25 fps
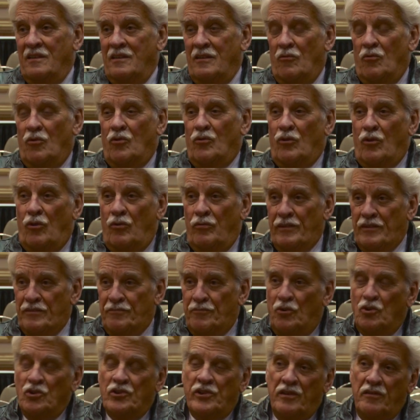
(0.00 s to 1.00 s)
He was always
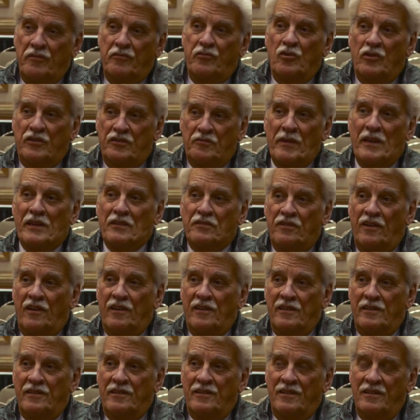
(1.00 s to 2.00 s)
pushing for
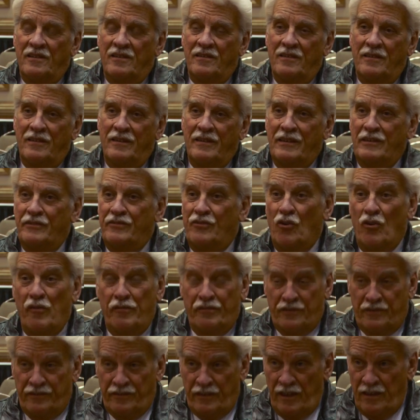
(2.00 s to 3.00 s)
spaceflight. He
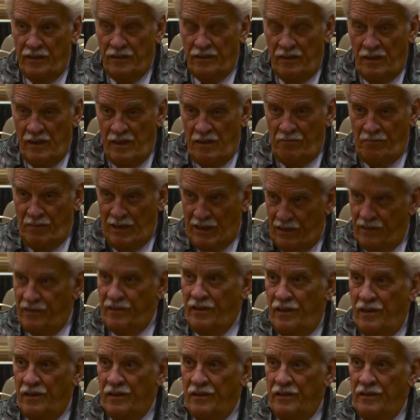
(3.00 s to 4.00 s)
served the
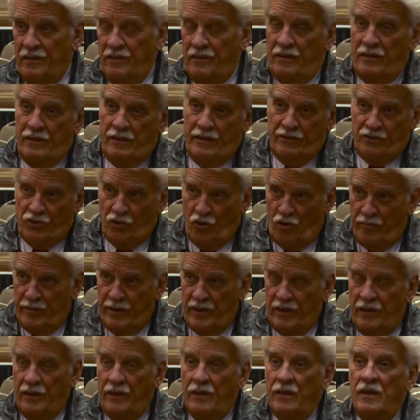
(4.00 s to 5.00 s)
military in
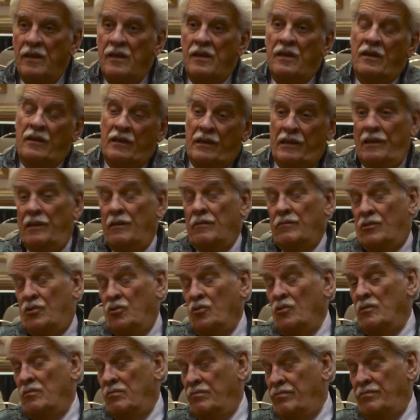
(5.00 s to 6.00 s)
Germany. He
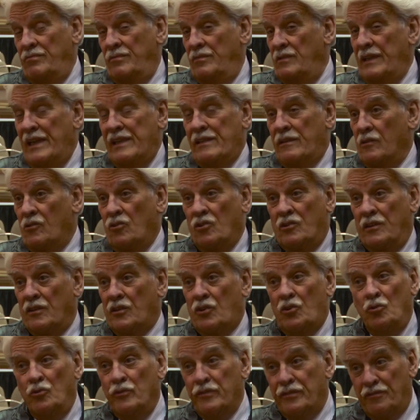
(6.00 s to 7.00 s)
later got
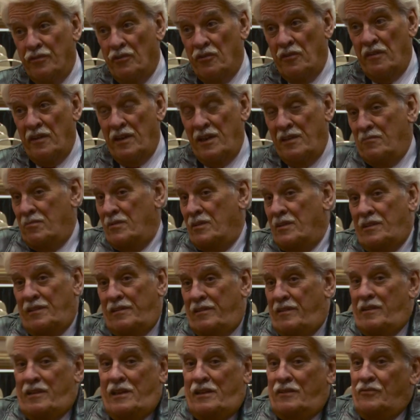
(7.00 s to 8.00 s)
accused for that, but
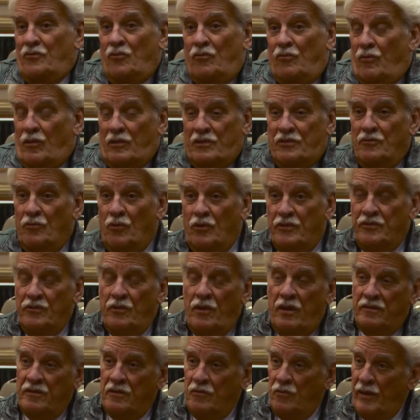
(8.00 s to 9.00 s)
there was, was
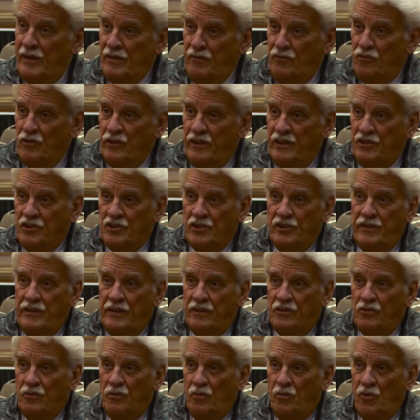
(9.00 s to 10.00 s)
no other way for an
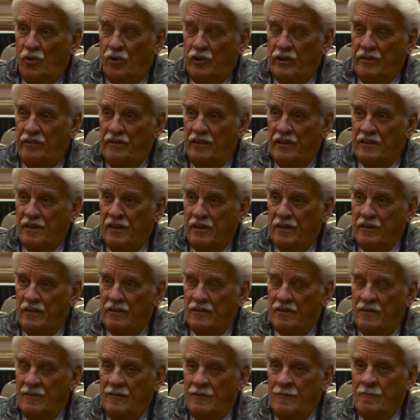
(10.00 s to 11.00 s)
engineer to work in that
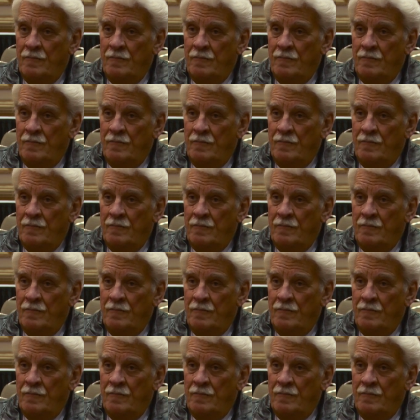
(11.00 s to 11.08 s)
area.